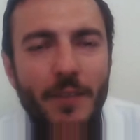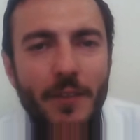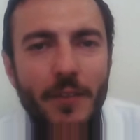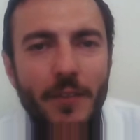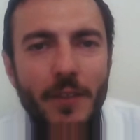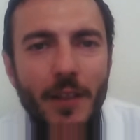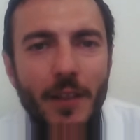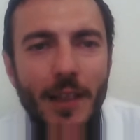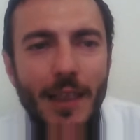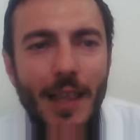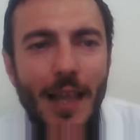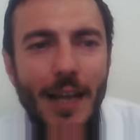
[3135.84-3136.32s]

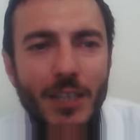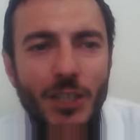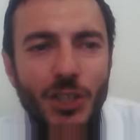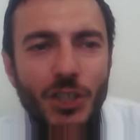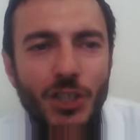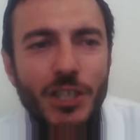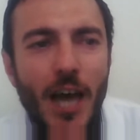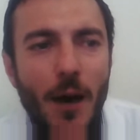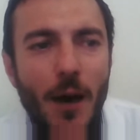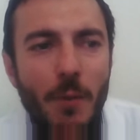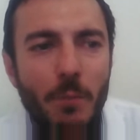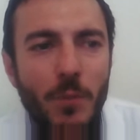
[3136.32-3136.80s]
the large
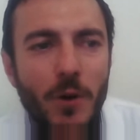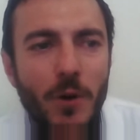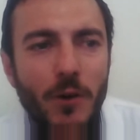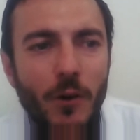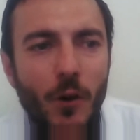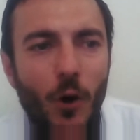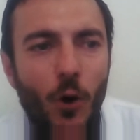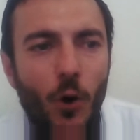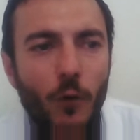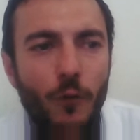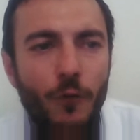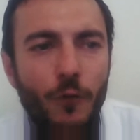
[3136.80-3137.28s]

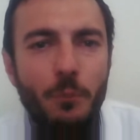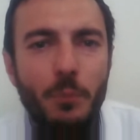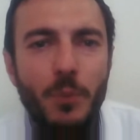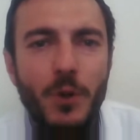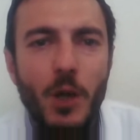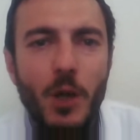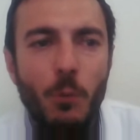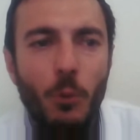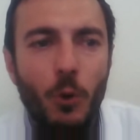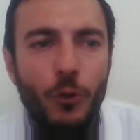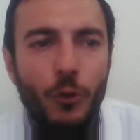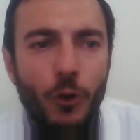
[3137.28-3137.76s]
number of
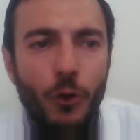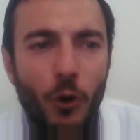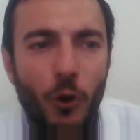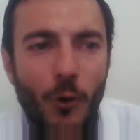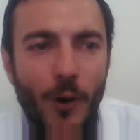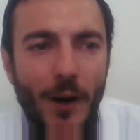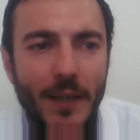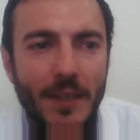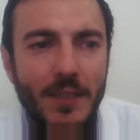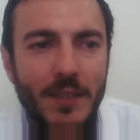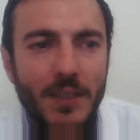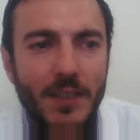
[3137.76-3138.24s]

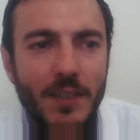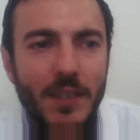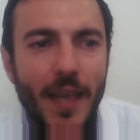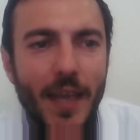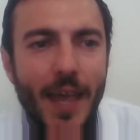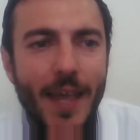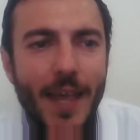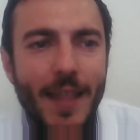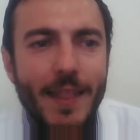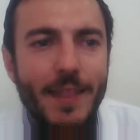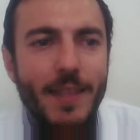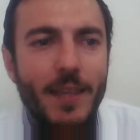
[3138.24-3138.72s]
pneumothorax
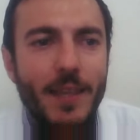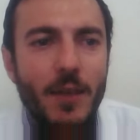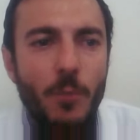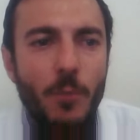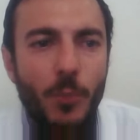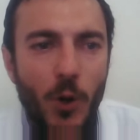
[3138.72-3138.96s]
and